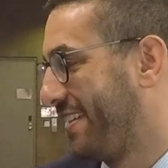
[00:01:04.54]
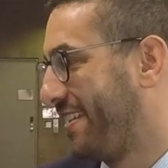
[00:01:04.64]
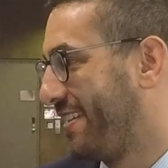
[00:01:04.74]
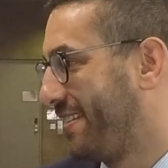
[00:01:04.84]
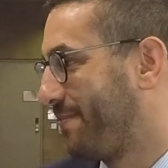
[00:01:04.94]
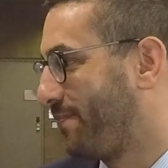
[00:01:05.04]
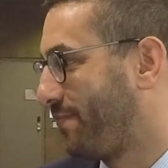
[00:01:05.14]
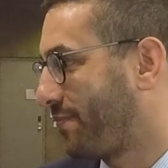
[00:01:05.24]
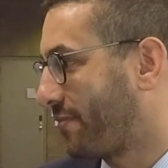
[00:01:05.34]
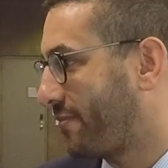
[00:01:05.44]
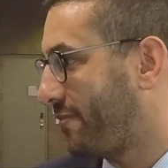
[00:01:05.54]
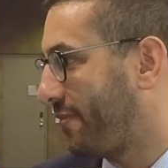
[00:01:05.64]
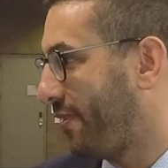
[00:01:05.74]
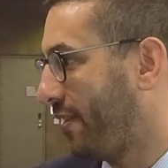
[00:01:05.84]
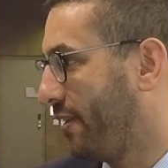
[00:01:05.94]

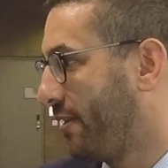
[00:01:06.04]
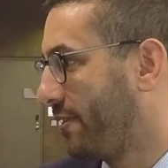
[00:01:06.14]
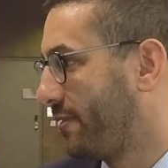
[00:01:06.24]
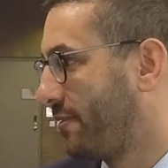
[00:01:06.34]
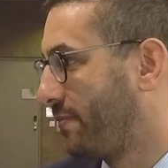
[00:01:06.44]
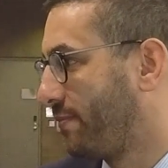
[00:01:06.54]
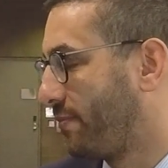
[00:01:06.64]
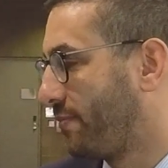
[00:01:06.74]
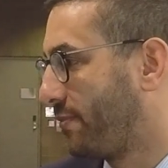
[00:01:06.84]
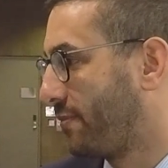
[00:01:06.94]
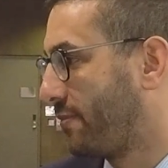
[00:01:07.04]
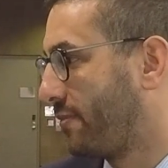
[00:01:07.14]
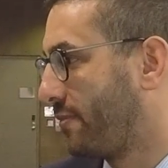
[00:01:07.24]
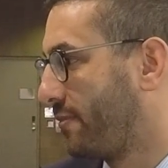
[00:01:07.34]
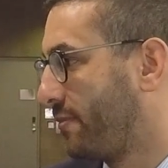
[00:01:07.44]

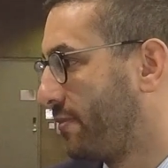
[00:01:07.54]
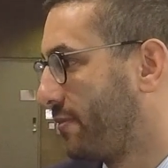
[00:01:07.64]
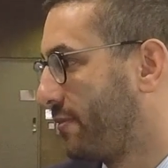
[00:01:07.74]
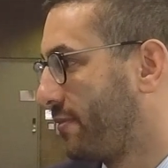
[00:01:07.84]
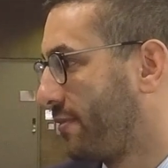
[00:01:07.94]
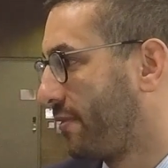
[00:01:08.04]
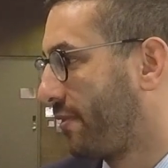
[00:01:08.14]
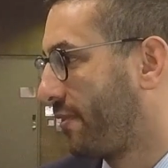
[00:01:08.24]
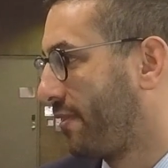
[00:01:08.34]
(silent)